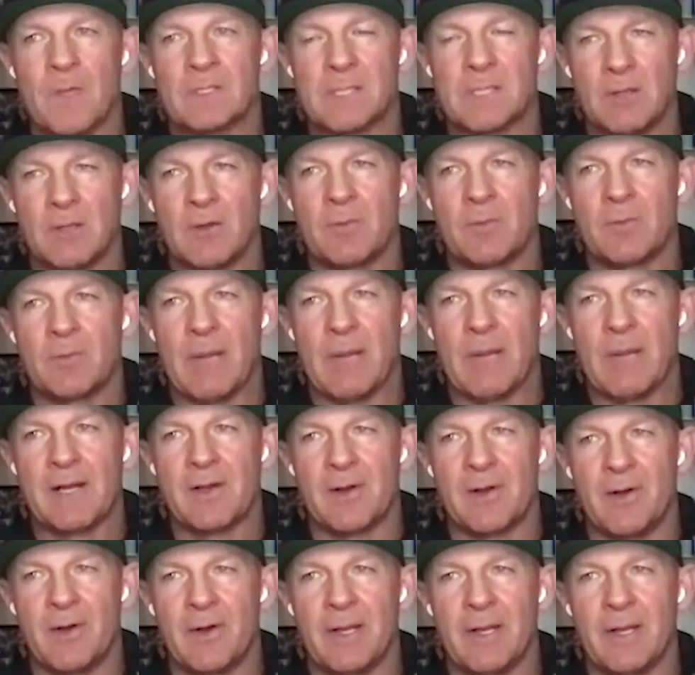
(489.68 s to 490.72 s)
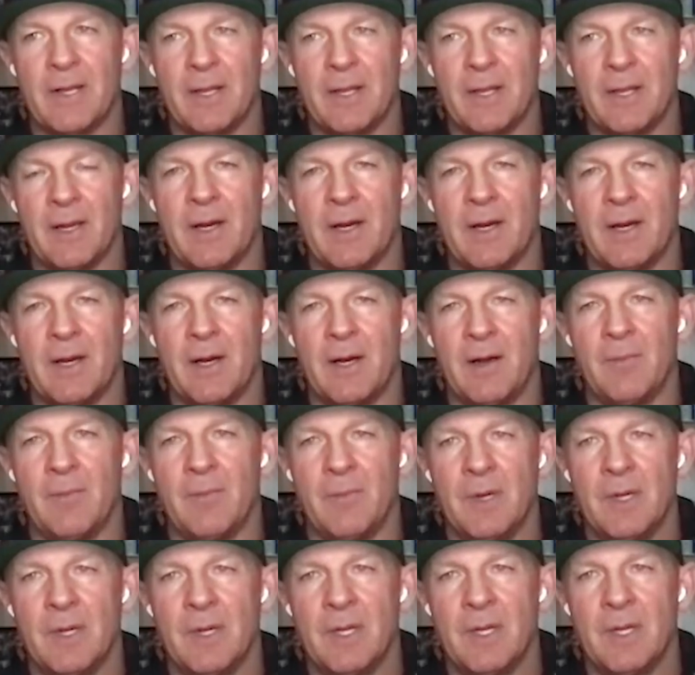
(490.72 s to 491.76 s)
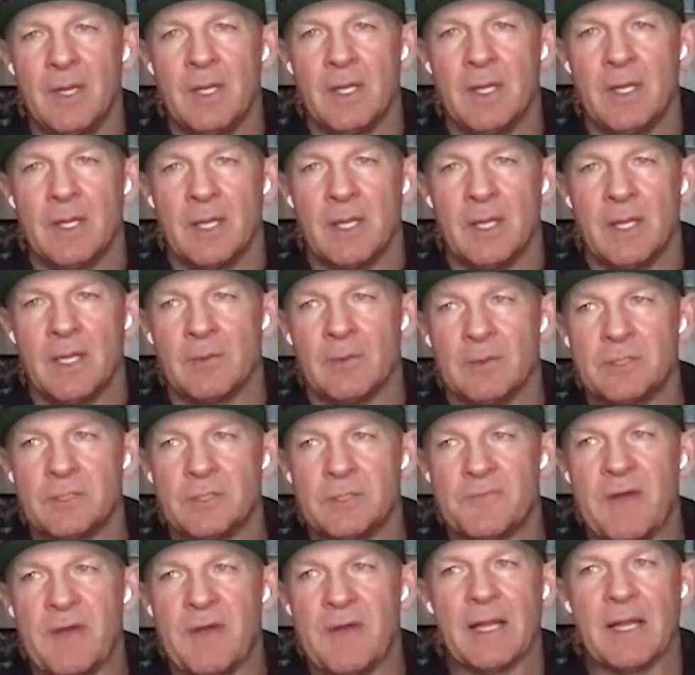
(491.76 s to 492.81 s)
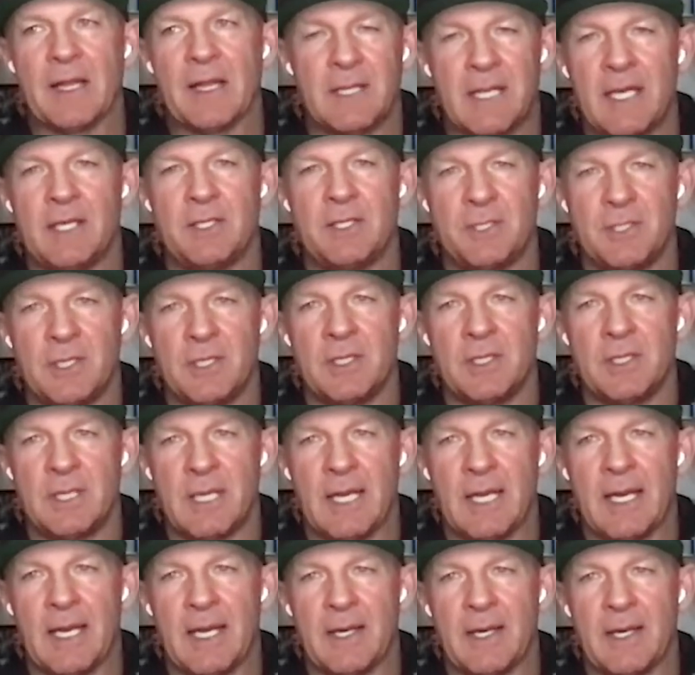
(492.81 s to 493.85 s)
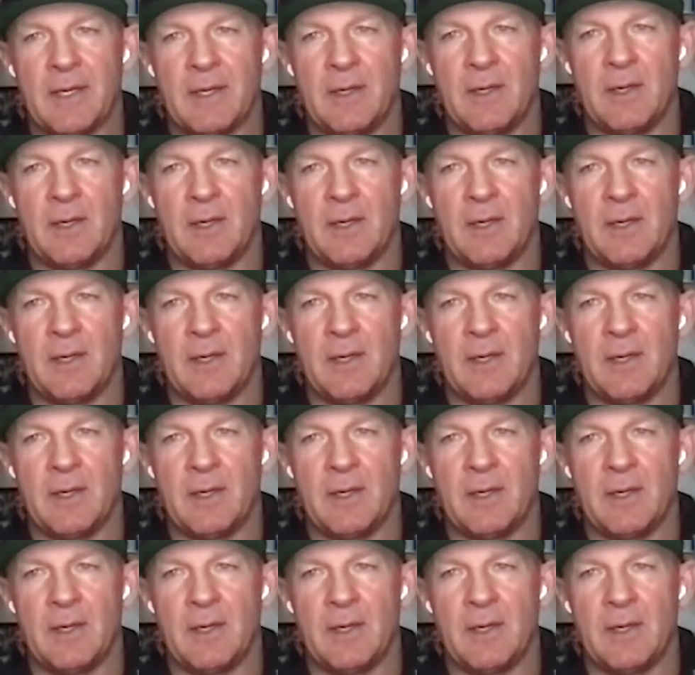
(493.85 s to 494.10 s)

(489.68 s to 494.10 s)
as I look back on it, it was just validation that